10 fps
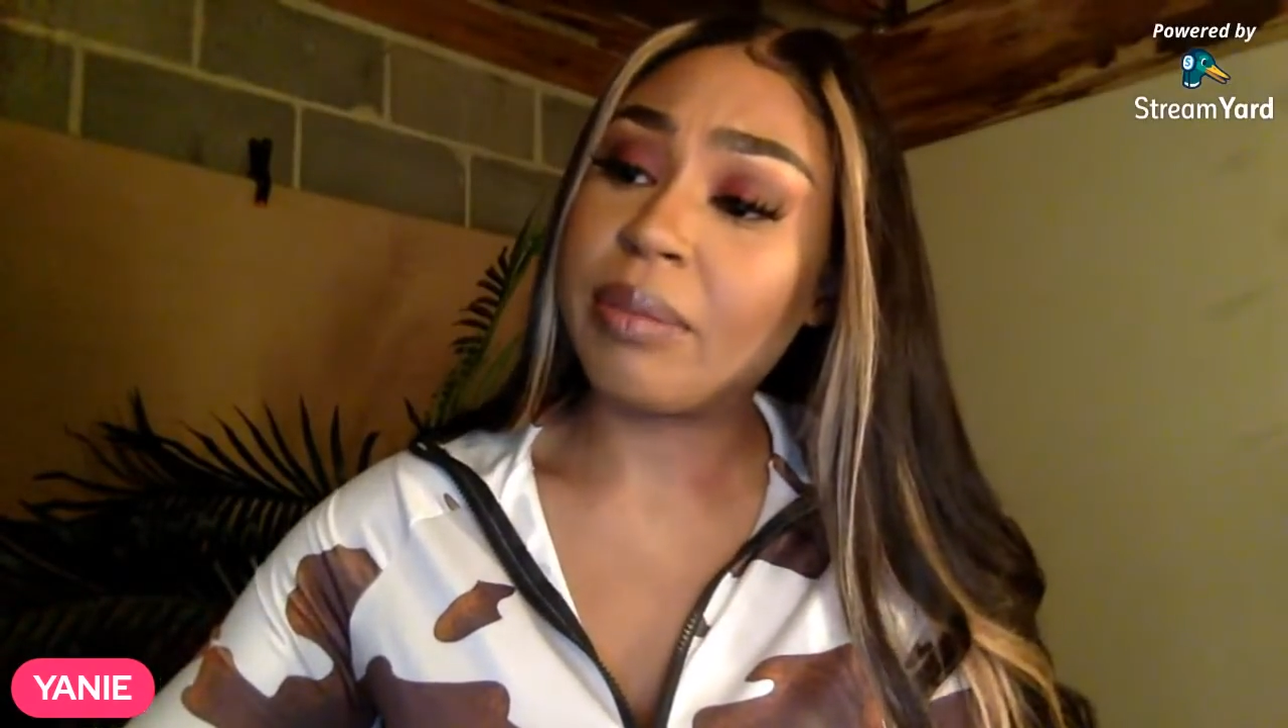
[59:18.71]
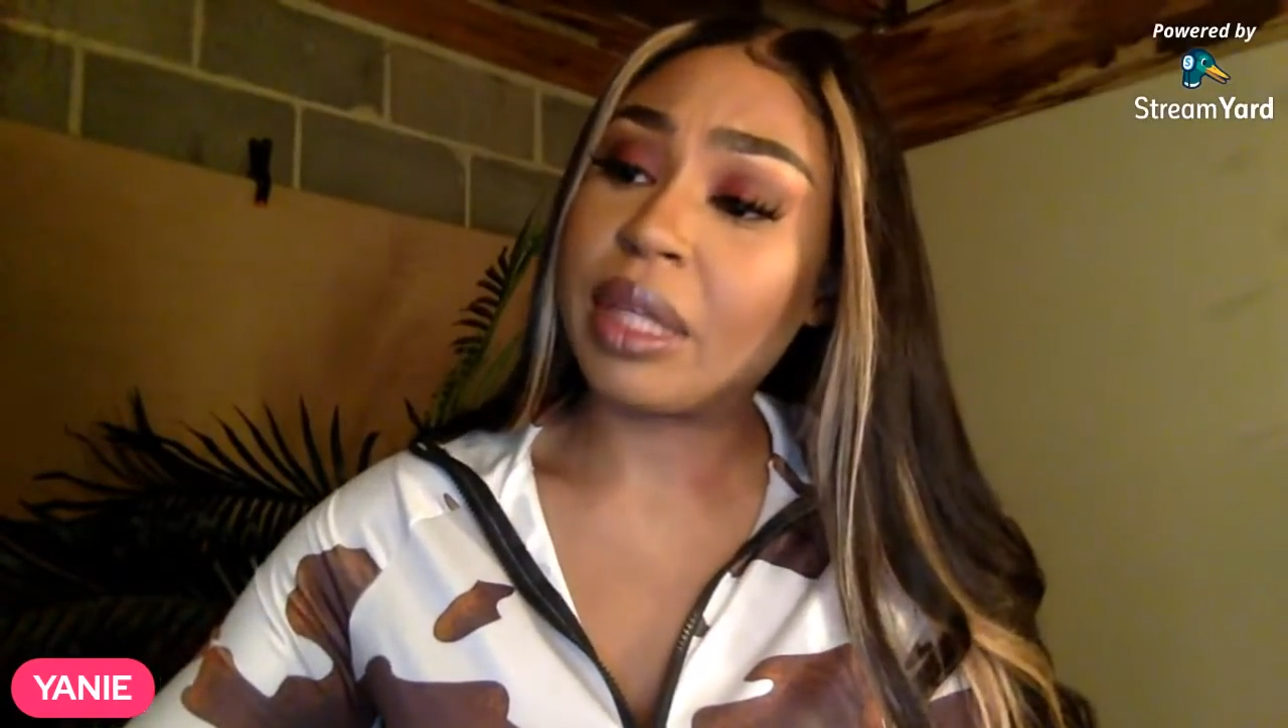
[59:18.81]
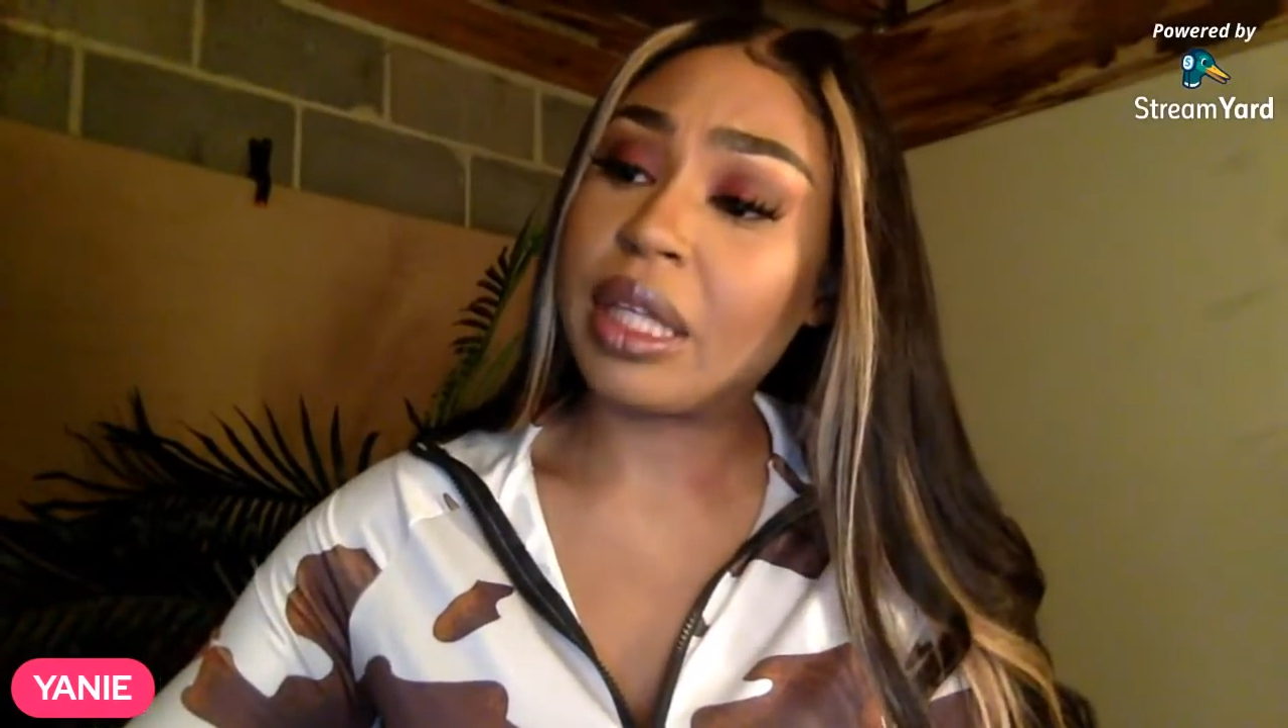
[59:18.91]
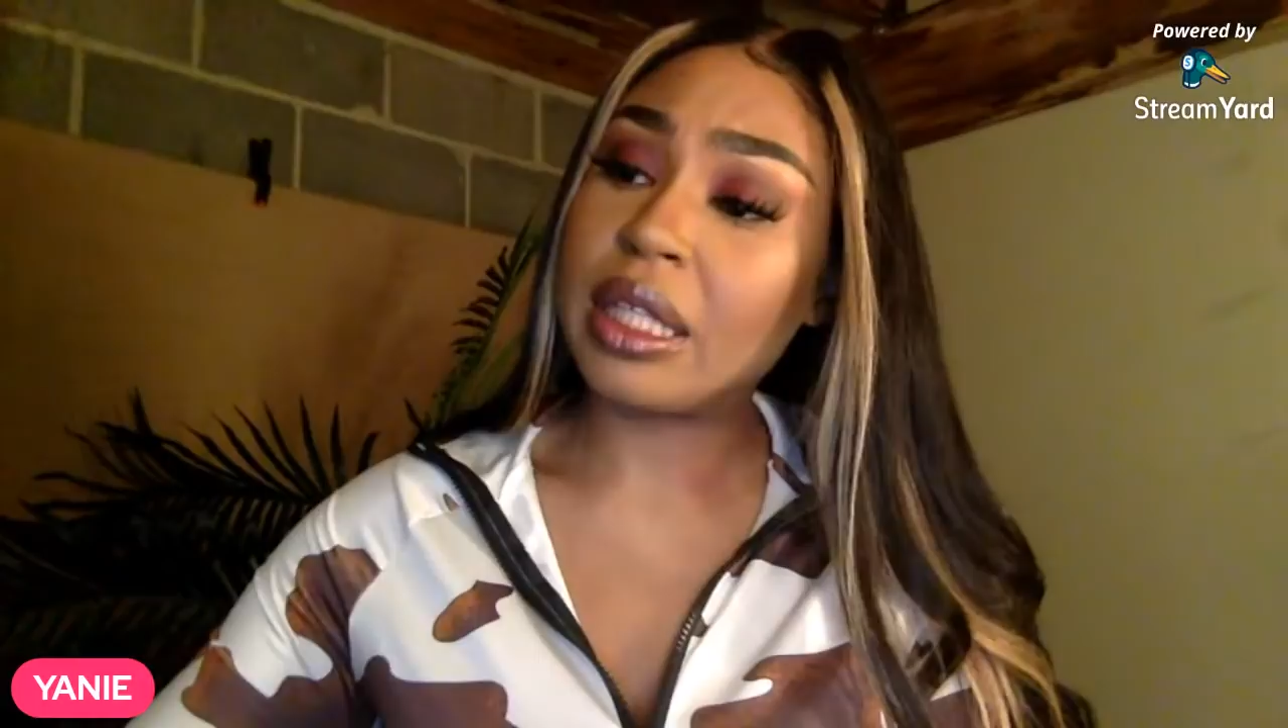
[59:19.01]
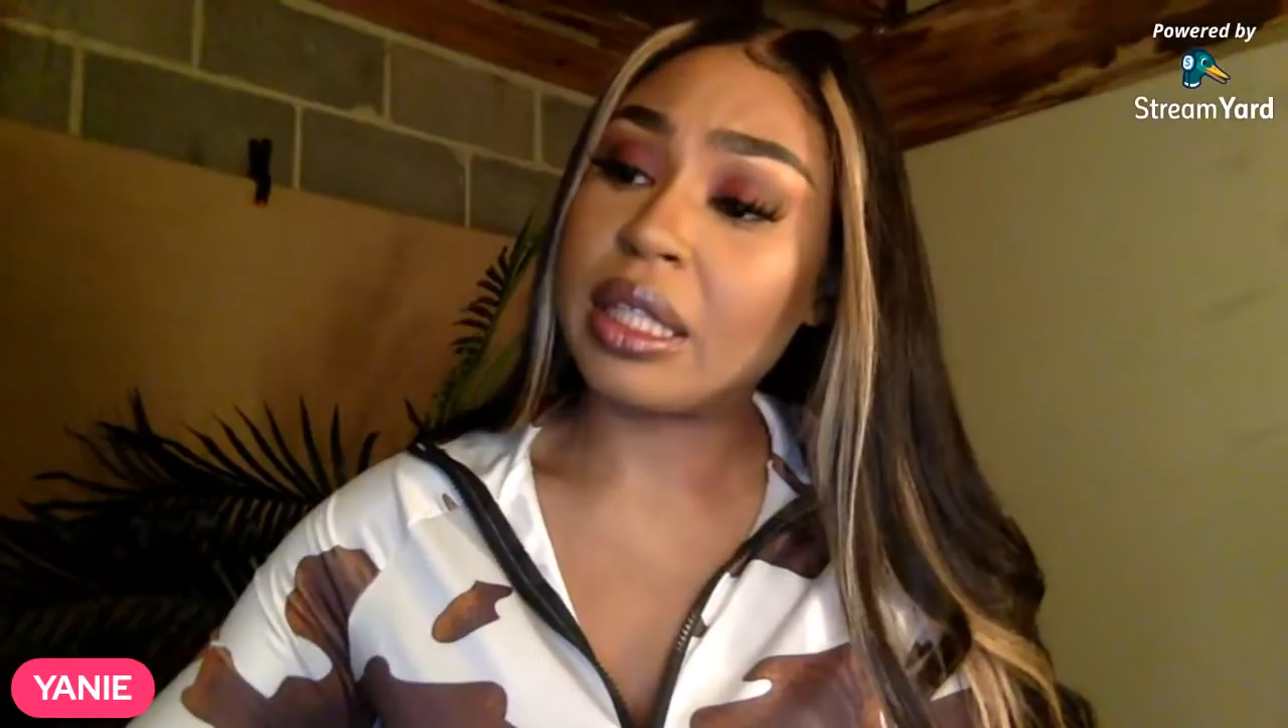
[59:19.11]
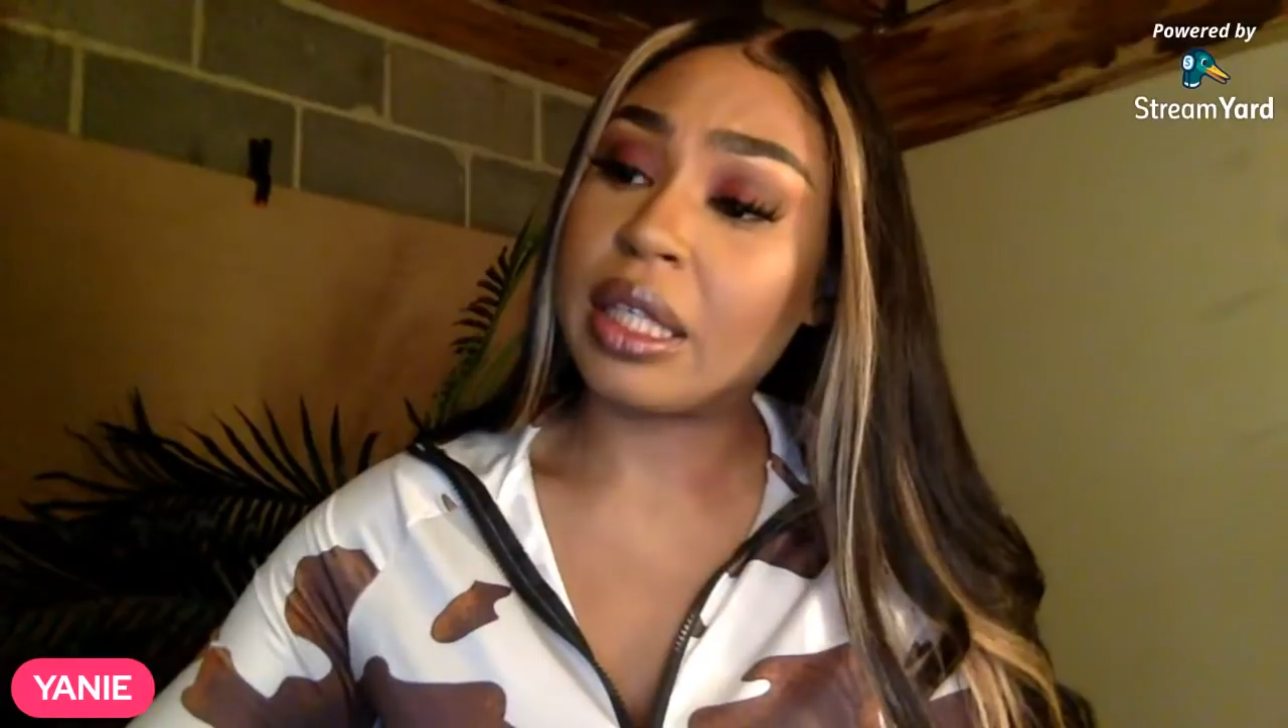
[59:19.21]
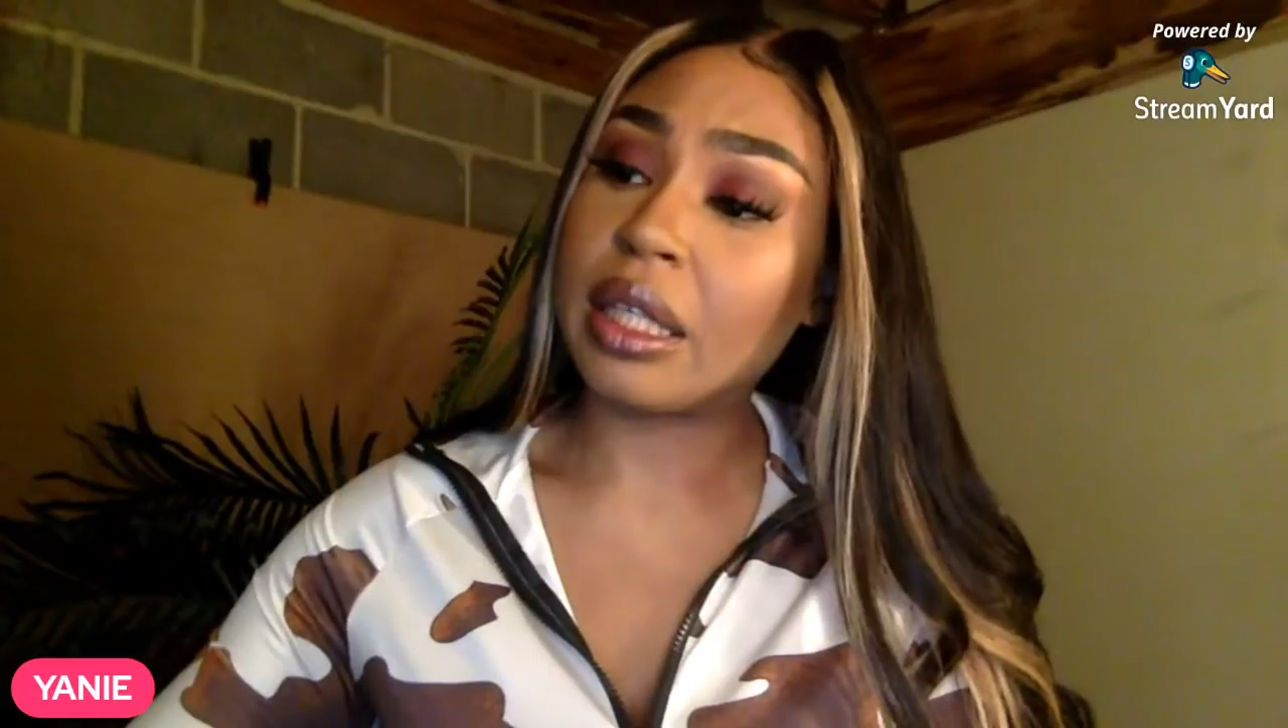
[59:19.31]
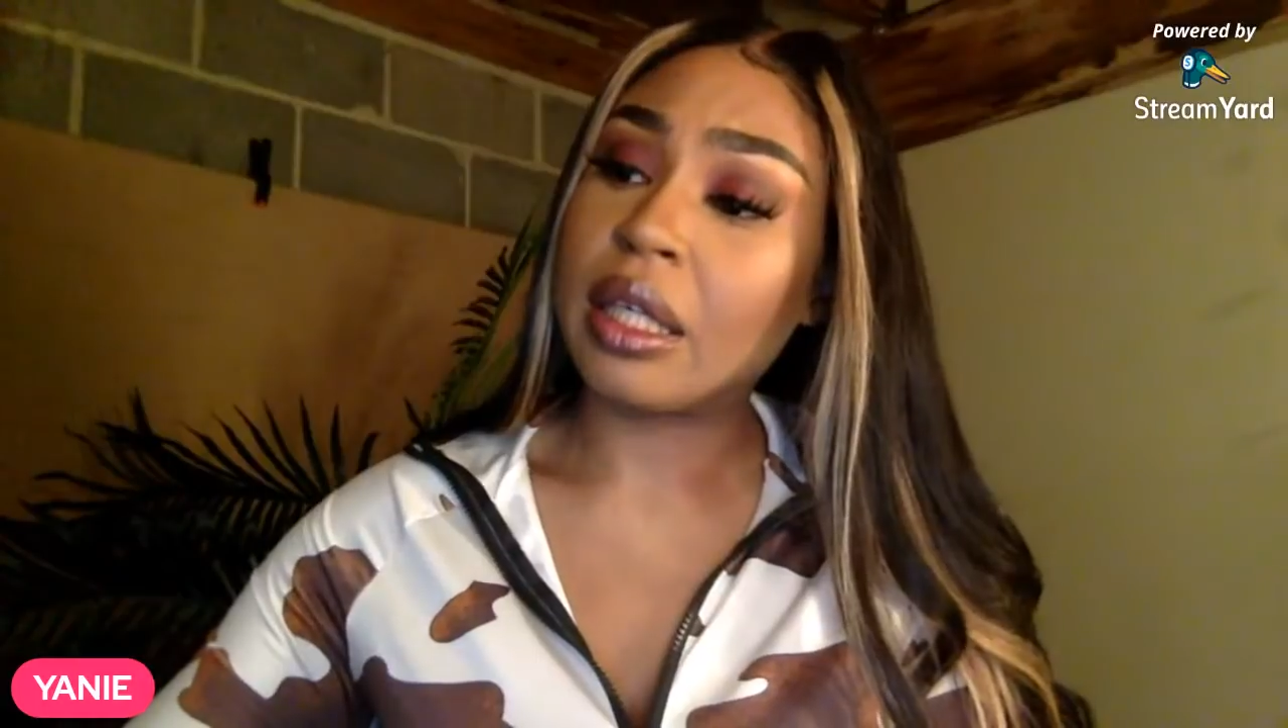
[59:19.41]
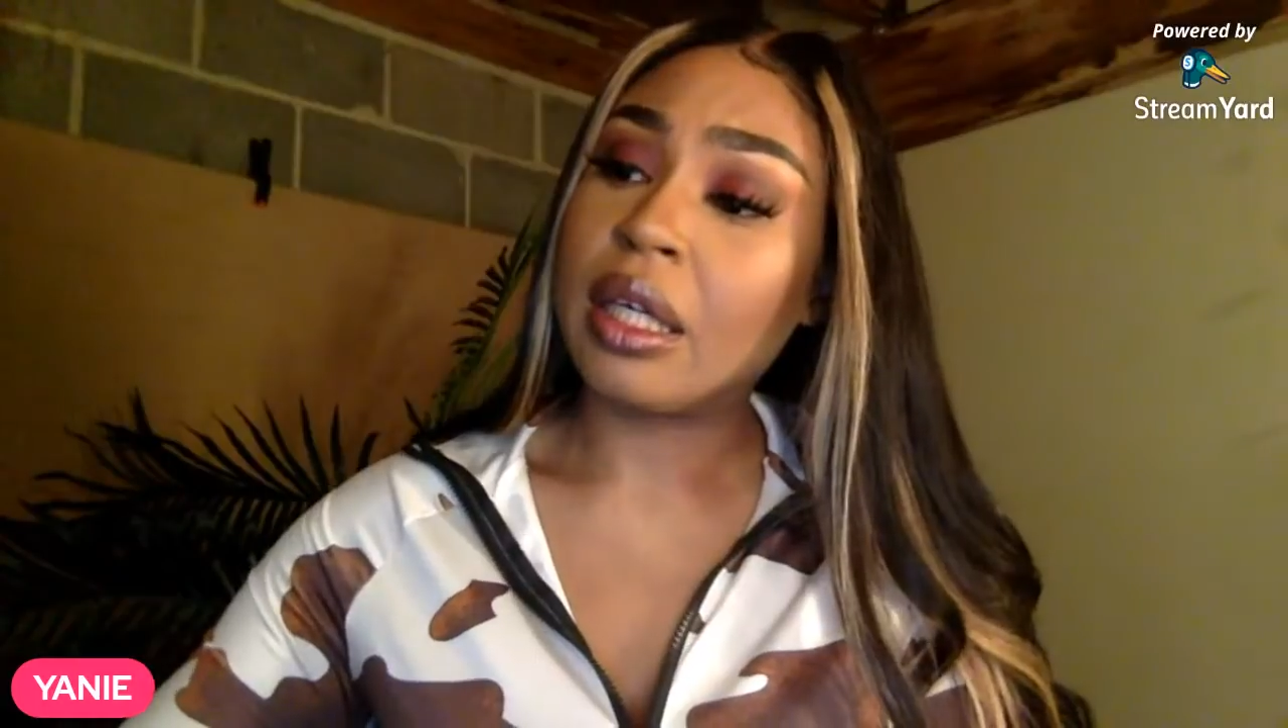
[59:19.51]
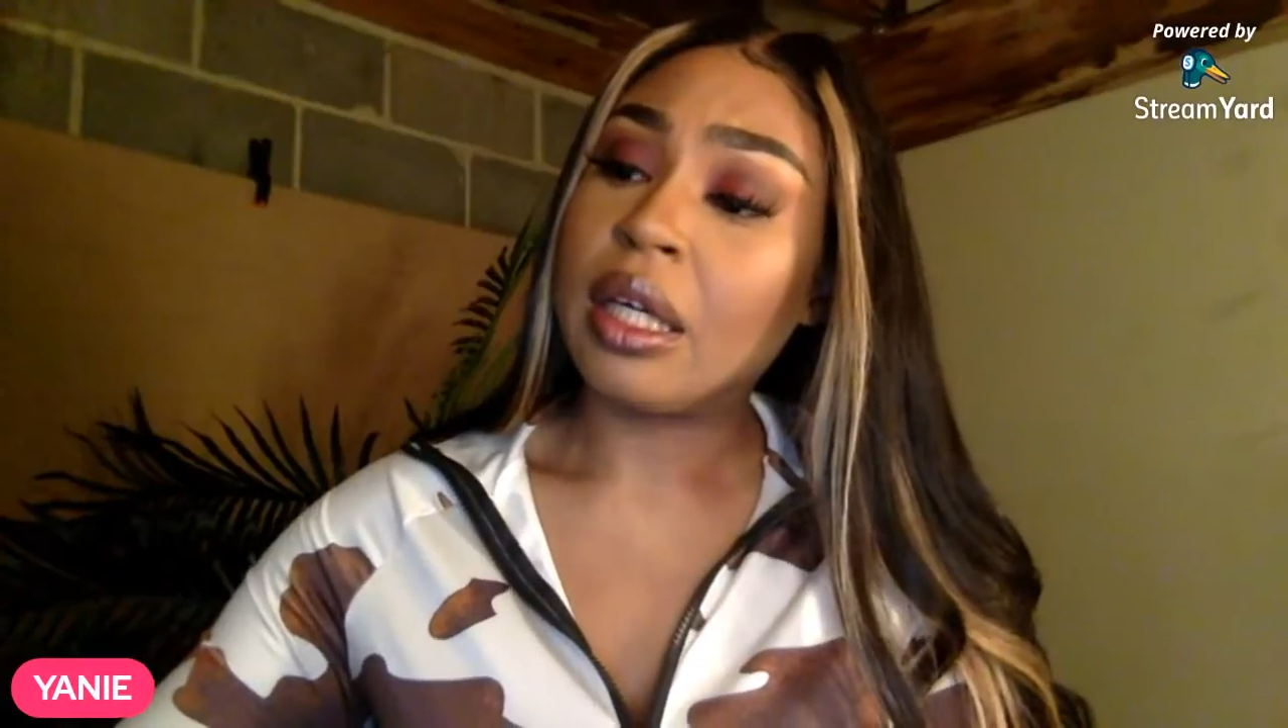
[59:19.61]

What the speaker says: but listen,